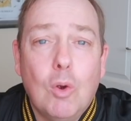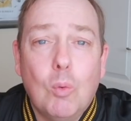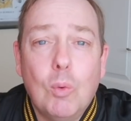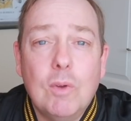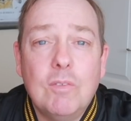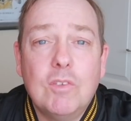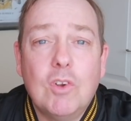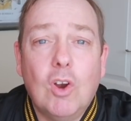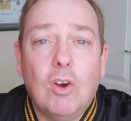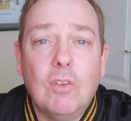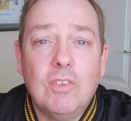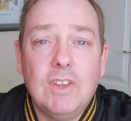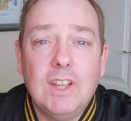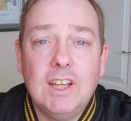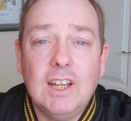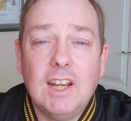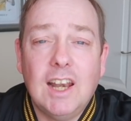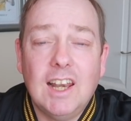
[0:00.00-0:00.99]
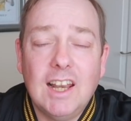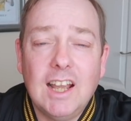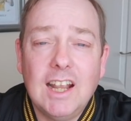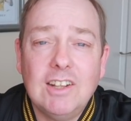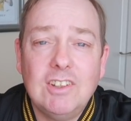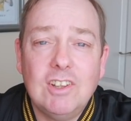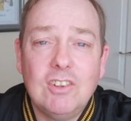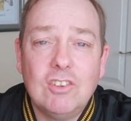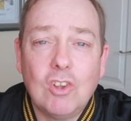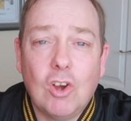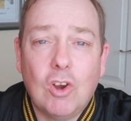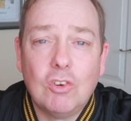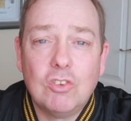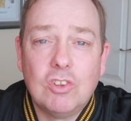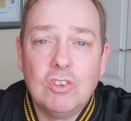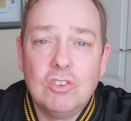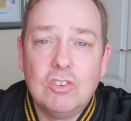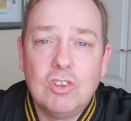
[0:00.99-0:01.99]
We've got the latest
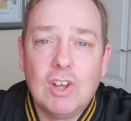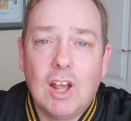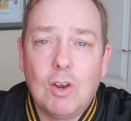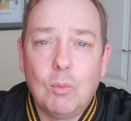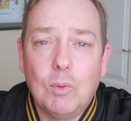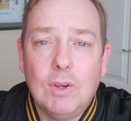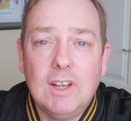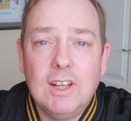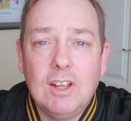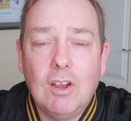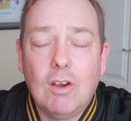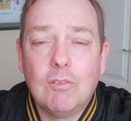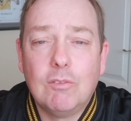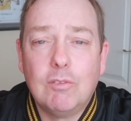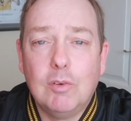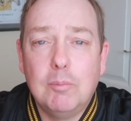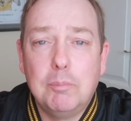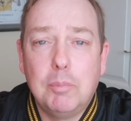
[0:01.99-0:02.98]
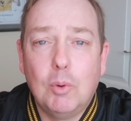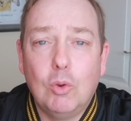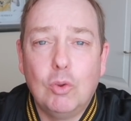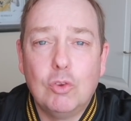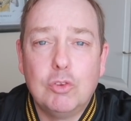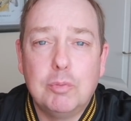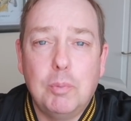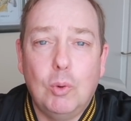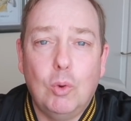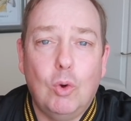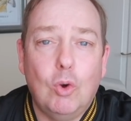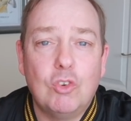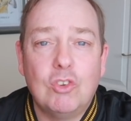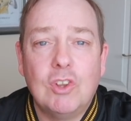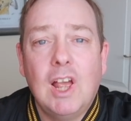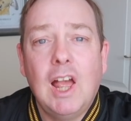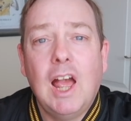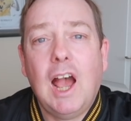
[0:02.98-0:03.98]
odds and chat with Leon from
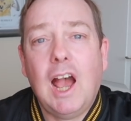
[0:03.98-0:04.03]
BoyleSports,